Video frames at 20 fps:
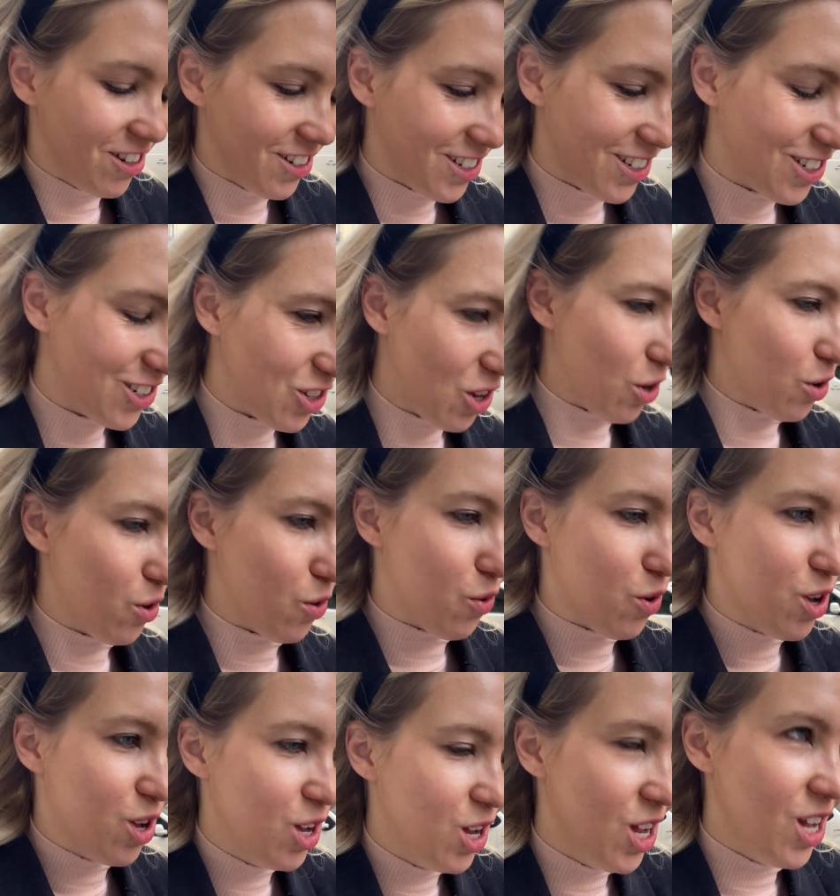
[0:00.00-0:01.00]
So
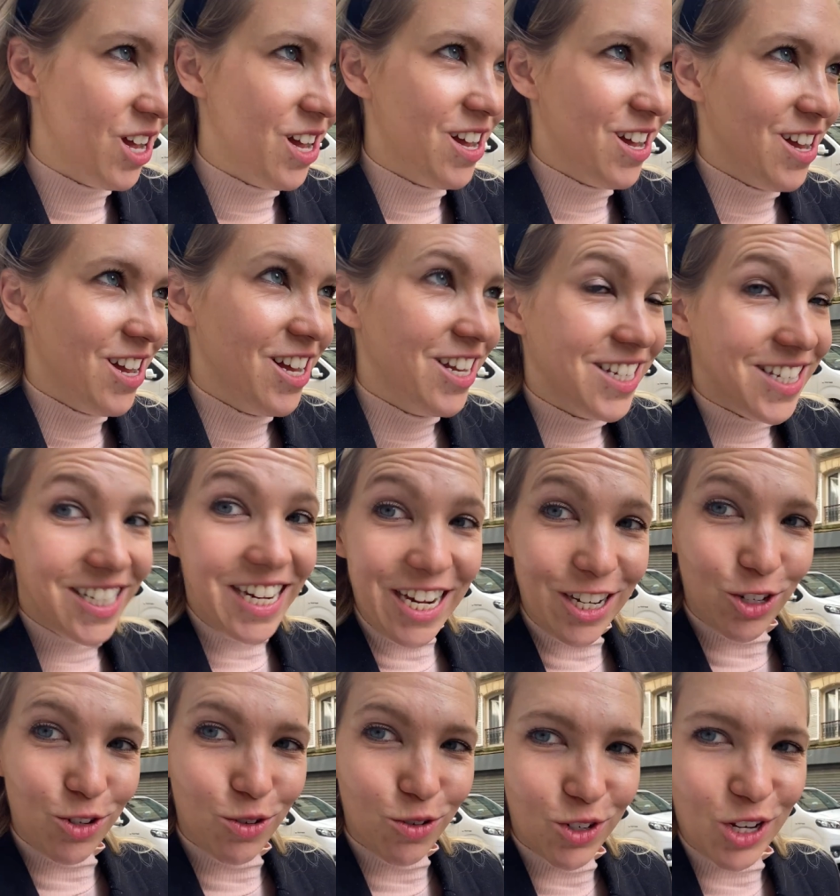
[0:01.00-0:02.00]
stay
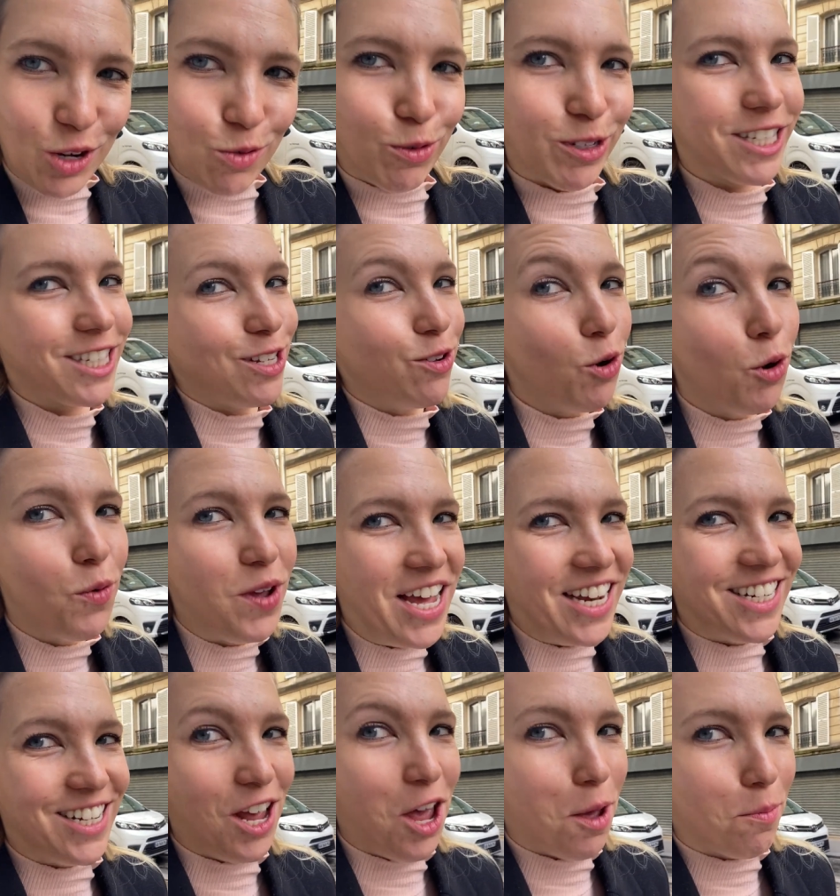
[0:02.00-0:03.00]
tuned and we'll see where we
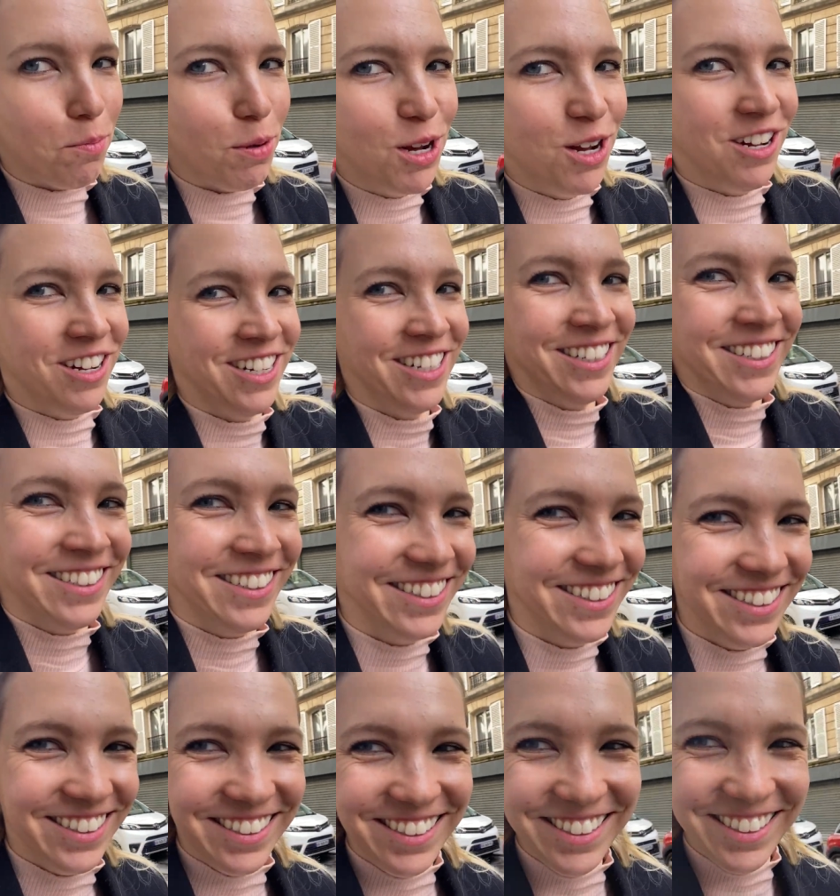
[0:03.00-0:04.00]
end up.
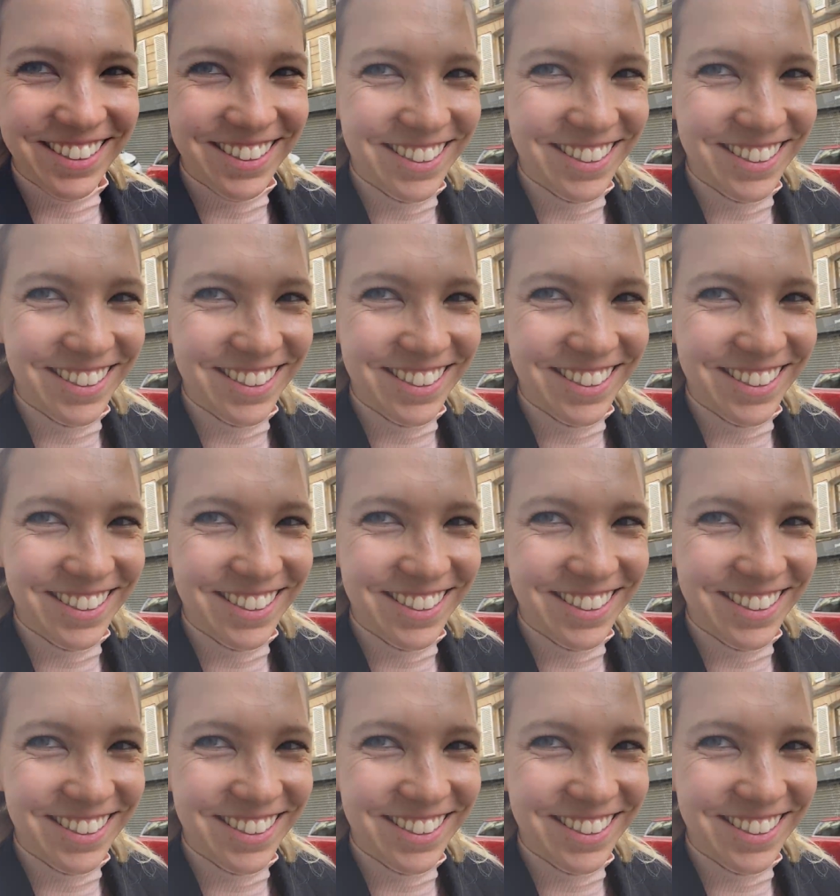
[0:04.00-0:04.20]
Thank you.